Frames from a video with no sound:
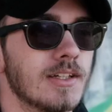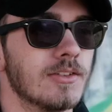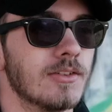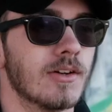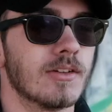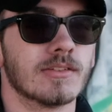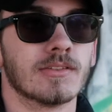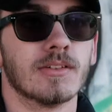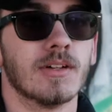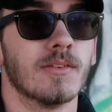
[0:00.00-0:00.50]
and you
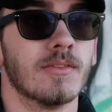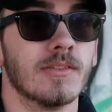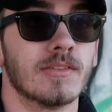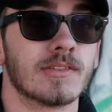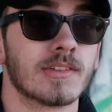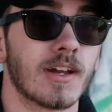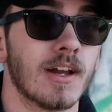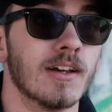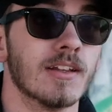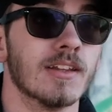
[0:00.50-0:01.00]
also have the
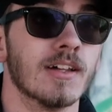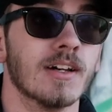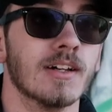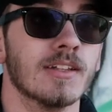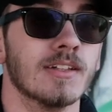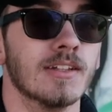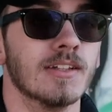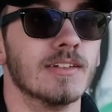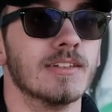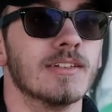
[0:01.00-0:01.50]
skyline,
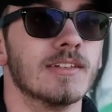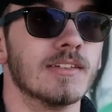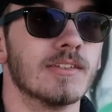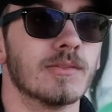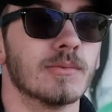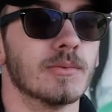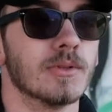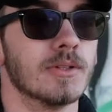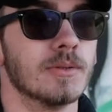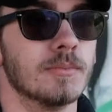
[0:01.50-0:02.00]
and
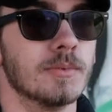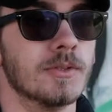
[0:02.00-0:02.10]
it's really